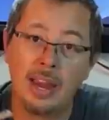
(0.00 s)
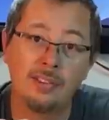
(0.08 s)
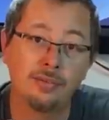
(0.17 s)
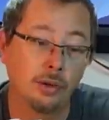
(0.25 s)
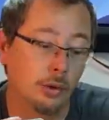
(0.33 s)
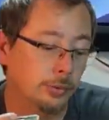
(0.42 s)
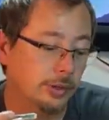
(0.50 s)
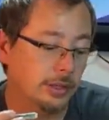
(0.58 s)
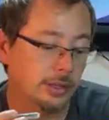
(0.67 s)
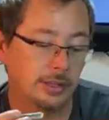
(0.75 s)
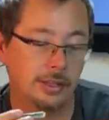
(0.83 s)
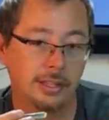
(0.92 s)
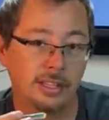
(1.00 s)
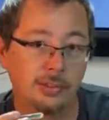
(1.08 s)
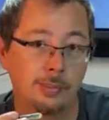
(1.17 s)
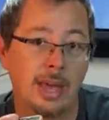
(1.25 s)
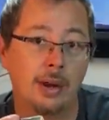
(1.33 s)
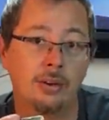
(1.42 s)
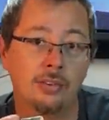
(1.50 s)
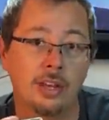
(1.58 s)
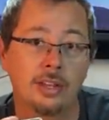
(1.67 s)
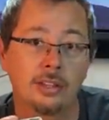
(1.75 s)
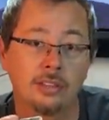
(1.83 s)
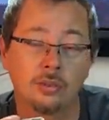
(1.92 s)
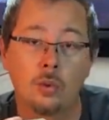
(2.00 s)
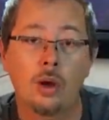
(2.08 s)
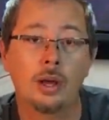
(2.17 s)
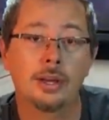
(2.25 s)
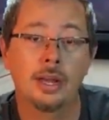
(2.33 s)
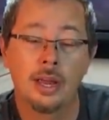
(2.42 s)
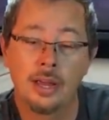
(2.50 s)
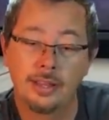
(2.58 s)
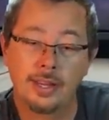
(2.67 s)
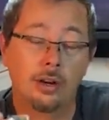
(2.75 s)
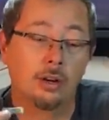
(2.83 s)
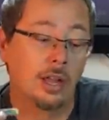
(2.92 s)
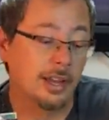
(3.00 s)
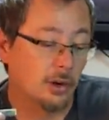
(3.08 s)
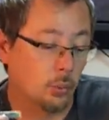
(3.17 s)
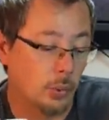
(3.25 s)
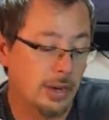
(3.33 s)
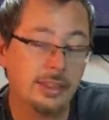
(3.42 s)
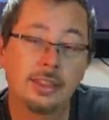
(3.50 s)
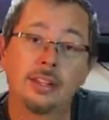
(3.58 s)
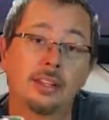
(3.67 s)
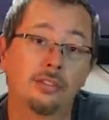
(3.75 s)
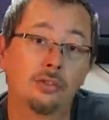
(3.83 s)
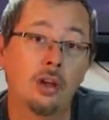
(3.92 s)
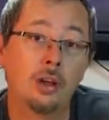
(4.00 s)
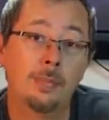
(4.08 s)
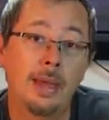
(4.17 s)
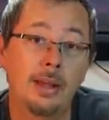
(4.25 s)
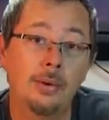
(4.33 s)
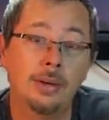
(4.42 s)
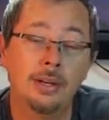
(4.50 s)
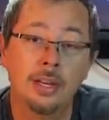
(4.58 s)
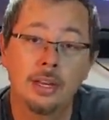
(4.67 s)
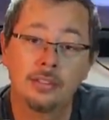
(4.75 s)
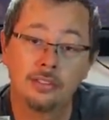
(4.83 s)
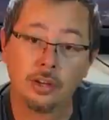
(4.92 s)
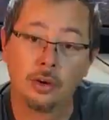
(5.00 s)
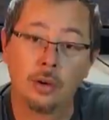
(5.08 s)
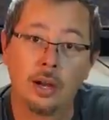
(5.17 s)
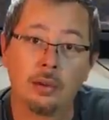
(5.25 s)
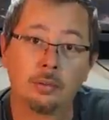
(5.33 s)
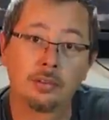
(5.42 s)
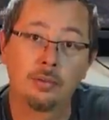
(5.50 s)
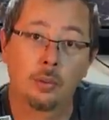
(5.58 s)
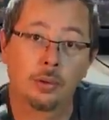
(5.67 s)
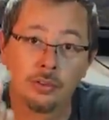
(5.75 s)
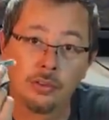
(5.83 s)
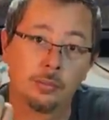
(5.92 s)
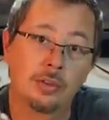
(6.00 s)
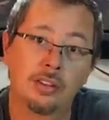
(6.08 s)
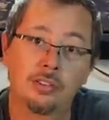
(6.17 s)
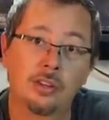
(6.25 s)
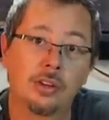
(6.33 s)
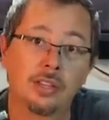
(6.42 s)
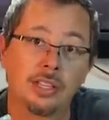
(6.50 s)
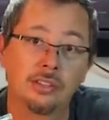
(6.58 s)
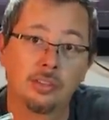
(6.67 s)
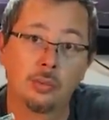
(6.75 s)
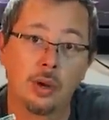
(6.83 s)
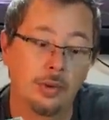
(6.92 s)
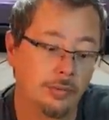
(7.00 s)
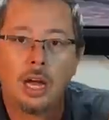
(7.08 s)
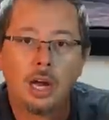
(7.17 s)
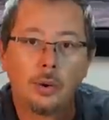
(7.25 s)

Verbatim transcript: I have flown these batteries in this quad. They are lighter weight than the stock battery, so uh, I um, look forward to some testing on these as well.